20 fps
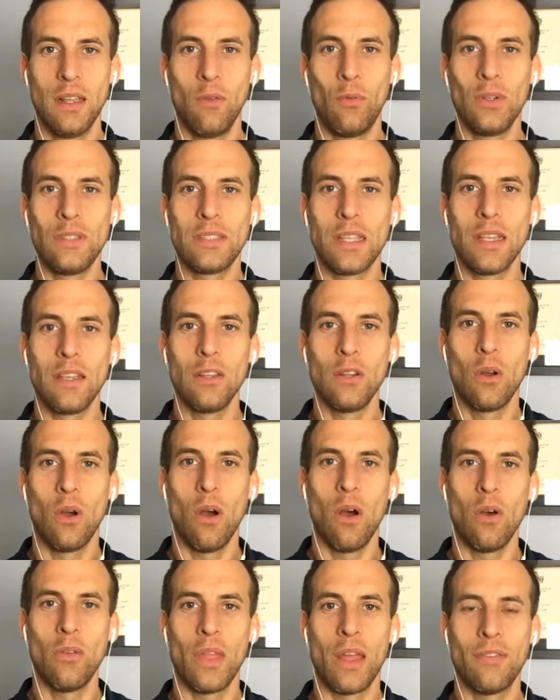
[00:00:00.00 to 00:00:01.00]
if we say, you know,
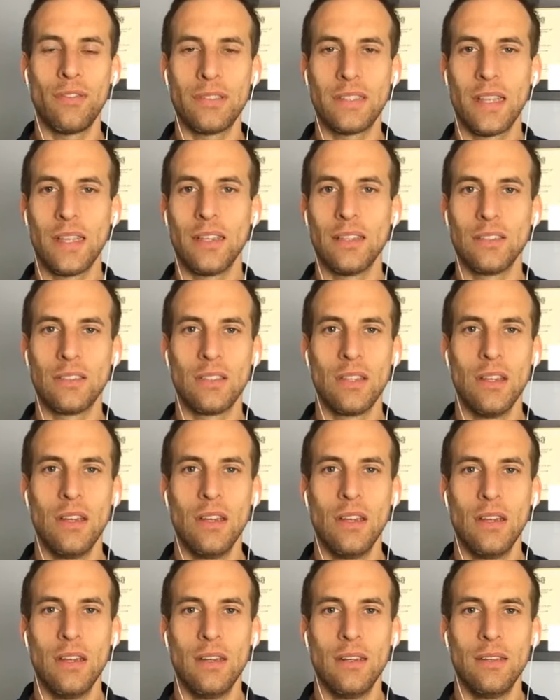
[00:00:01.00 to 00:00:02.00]
oh, that says
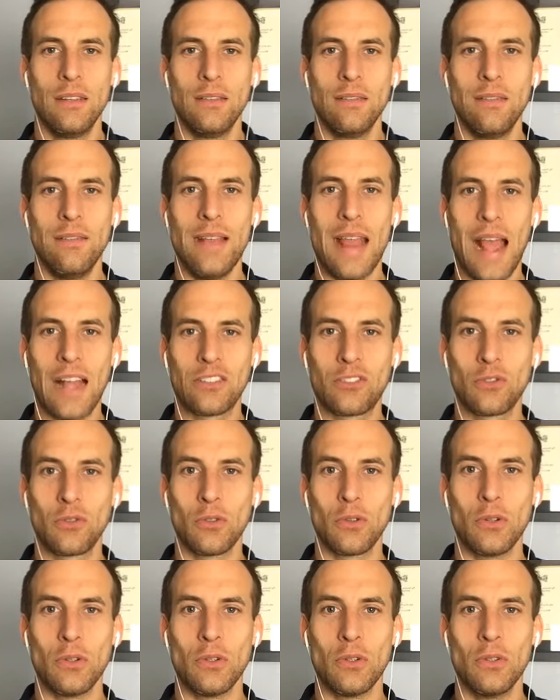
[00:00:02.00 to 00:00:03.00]

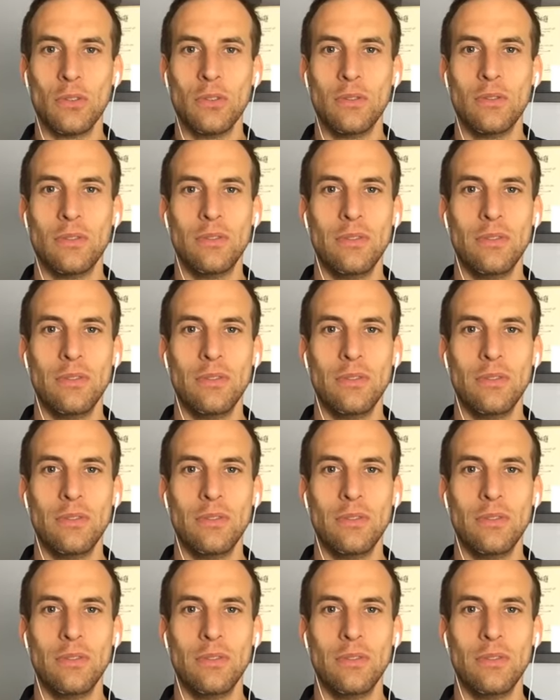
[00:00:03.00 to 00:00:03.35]
natural,